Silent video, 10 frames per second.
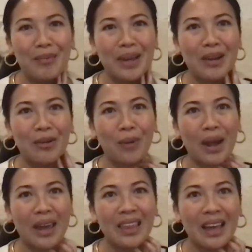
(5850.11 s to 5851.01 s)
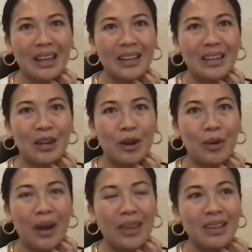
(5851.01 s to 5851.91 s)
In a way that, you know,
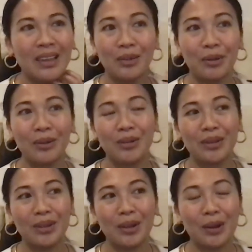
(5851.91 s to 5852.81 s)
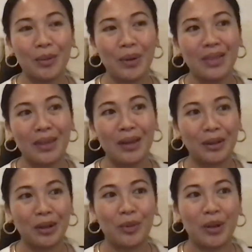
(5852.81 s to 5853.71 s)
I think when I think a
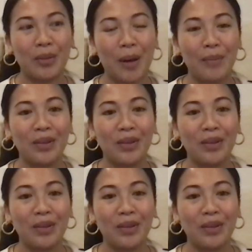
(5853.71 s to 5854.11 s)
little bit about